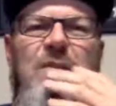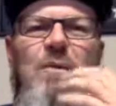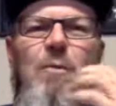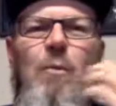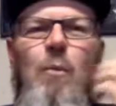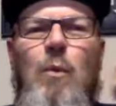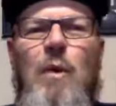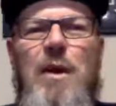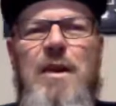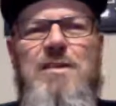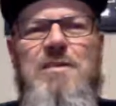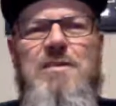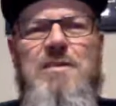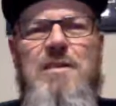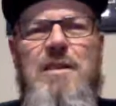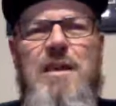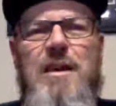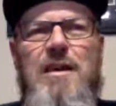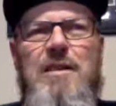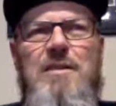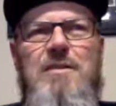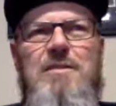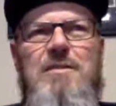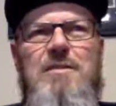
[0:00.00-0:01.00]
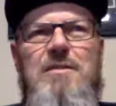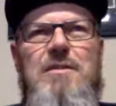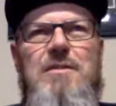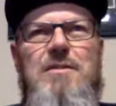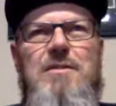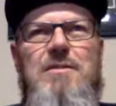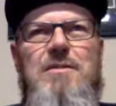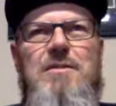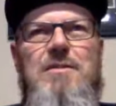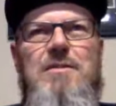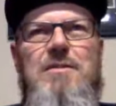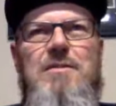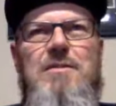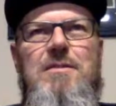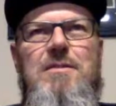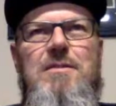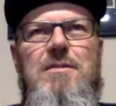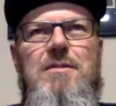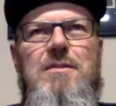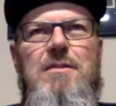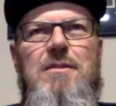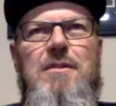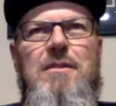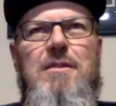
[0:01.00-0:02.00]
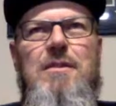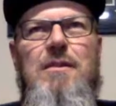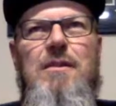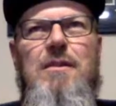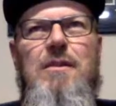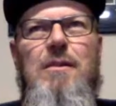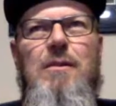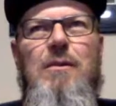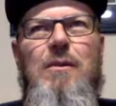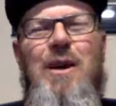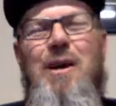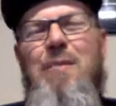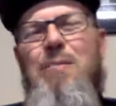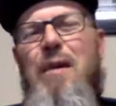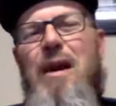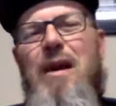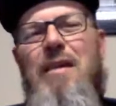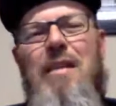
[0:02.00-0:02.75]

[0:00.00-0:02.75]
West Texas, well, by